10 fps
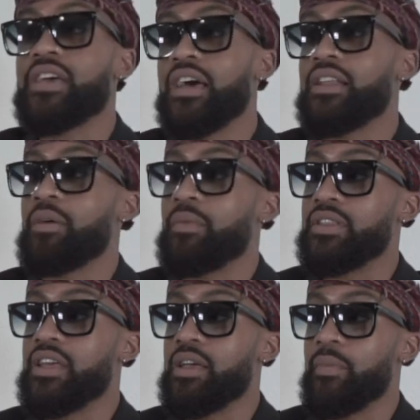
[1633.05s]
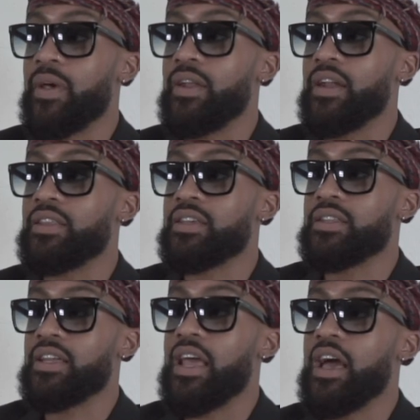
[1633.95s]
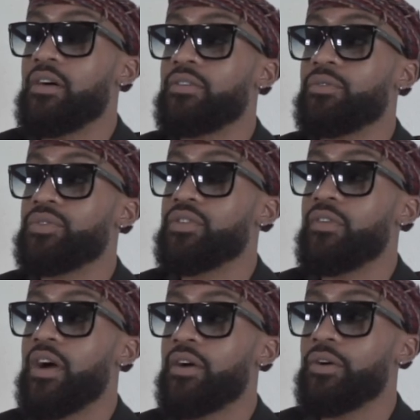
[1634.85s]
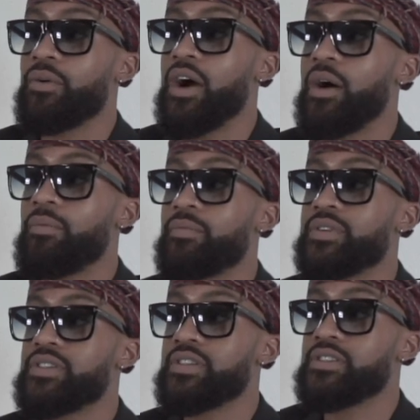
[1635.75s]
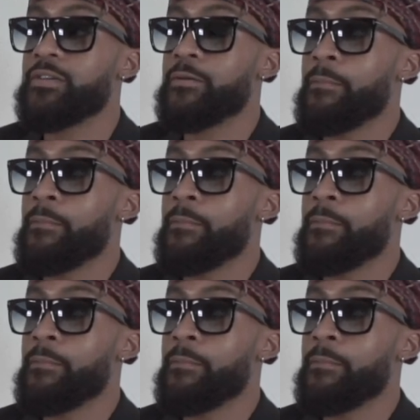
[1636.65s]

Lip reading: was kind of like my thing, man. And I think that now with the Vongogh album, it's just